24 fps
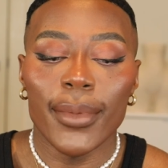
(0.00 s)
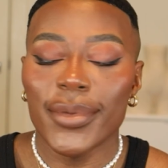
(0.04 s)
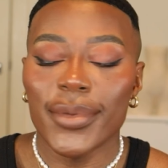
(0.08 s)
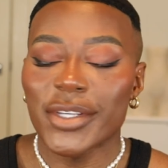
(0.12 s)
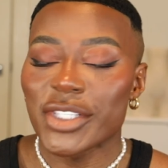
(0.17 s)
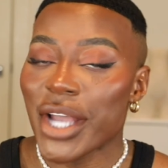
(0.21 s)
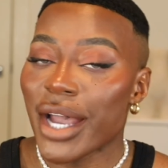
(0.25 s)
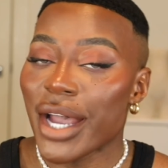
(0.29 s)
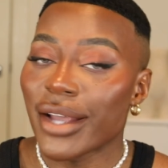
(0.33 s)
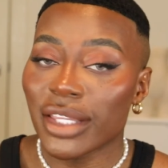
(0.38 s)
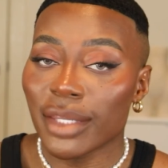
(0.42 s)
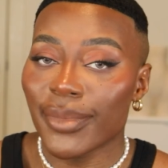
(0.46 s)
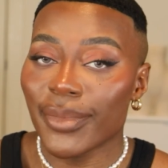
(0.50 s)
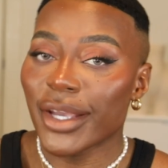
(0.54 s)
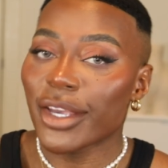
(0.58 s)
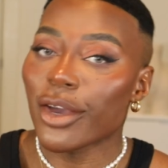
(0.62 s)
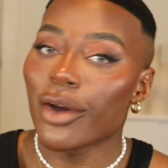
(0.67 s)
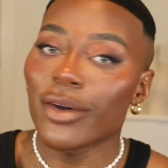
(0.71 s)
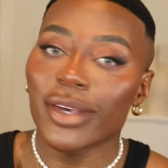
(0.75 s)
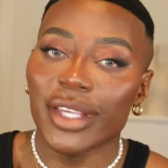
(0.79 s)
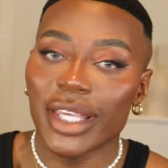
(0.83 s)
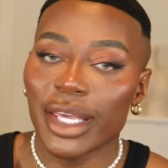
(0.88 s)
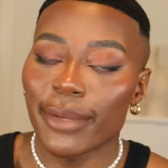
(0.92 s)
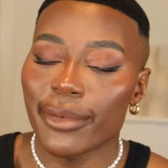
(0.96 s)
Shout out to my
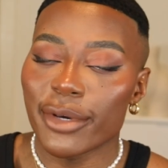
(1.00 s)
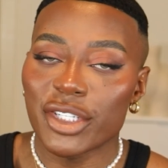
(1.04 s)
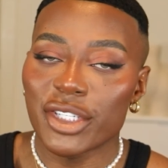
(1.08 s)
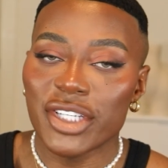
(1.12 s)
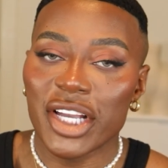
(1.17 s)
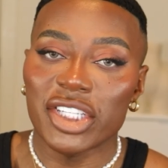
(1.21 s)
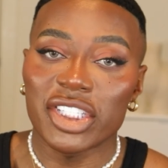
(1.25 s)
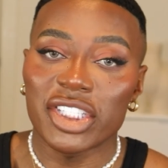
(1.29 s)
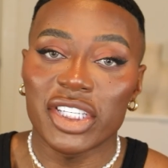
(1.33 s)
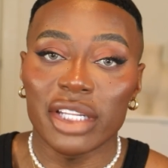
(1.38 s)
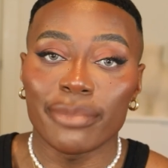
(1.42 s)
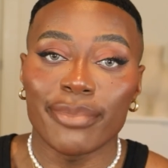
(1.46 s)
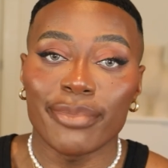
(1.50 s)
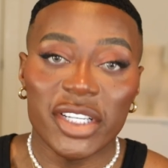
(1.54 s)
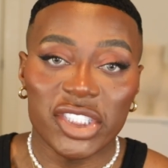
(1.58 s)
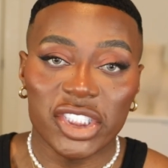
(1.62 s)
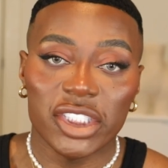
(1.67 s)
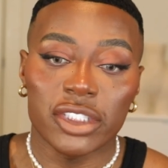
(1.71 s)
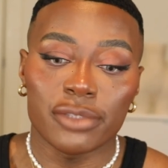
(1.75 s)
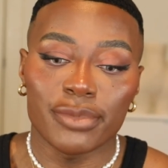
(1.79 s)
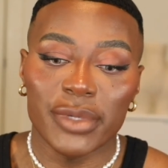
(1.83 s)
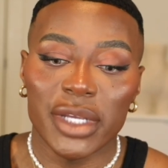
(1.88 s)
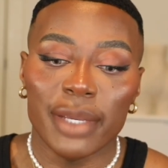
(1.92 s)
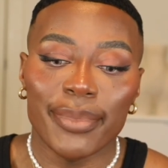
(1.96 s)
girl Kim, because she actually did
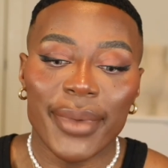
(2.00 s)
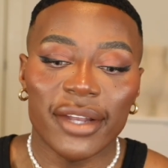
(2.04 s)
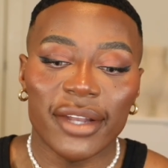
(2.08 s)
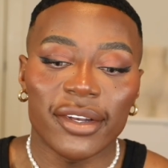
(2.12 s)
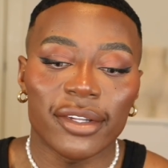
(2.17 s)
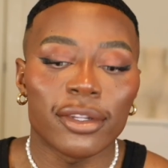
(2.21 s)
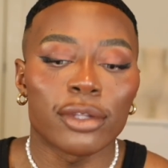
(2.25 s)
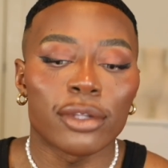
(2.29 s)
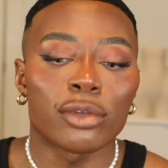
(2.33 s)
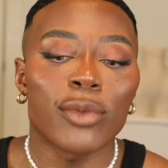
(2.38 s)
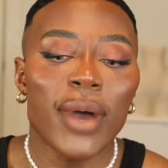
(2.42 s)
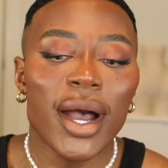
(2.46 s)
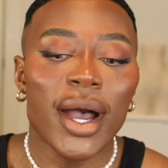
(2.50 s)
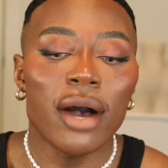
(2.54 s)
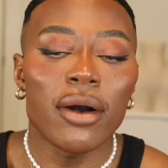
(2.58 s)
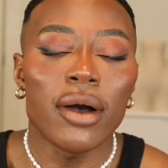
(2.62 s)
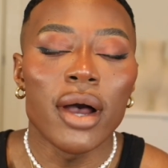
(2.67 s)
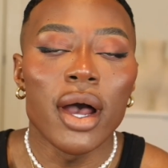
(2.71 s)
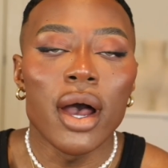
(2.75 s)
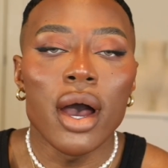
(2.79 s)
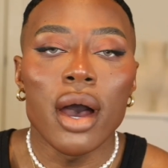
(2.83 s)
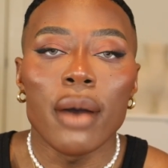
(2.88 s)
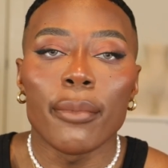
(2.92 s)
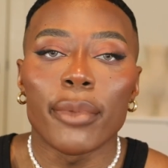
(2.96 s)
message me about this as well.